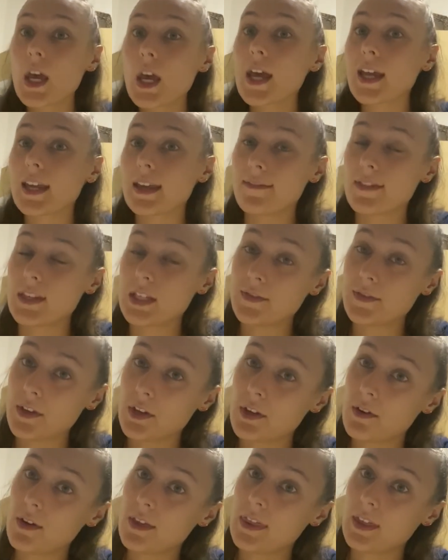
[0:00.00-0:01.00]
Give this
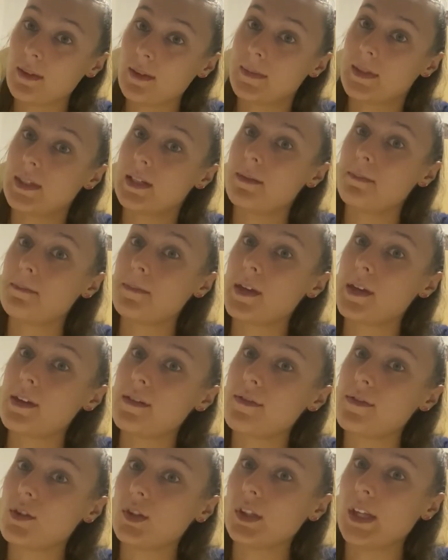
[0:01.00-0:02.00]
video a thumbs up
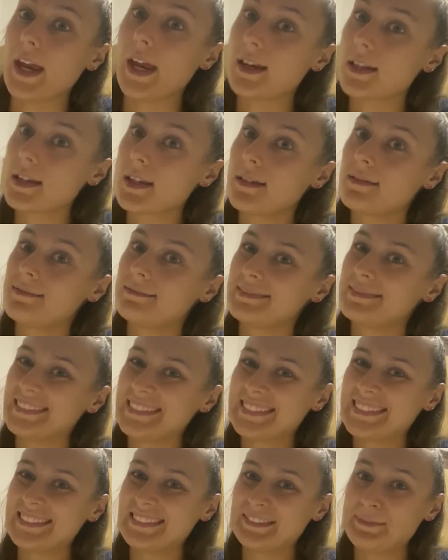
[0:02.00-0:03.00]
if you liked
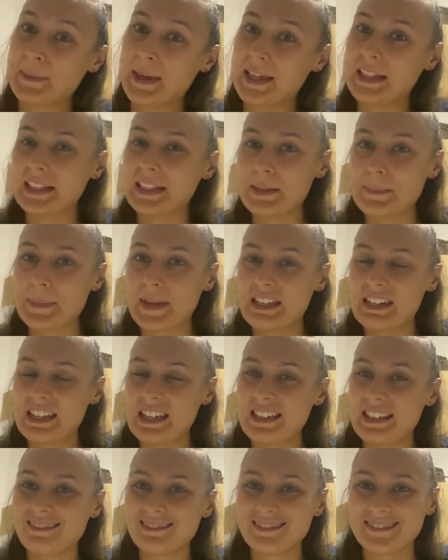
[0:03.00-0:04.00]
my
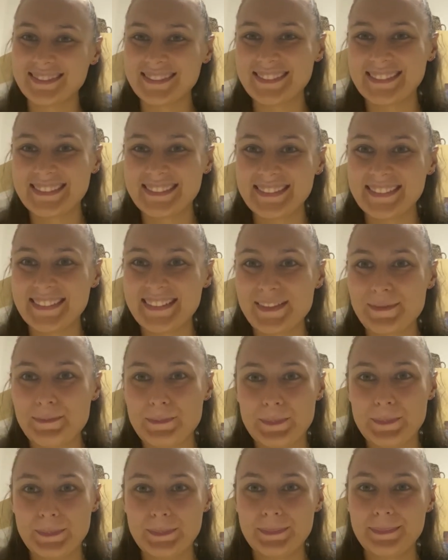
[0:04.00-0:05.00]
clickbaity
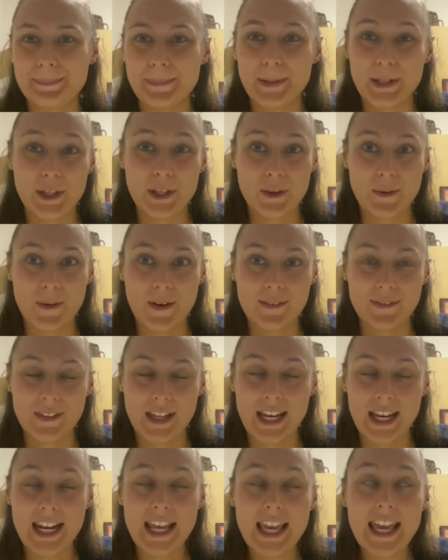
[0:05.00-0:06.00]
booking the wrong flight.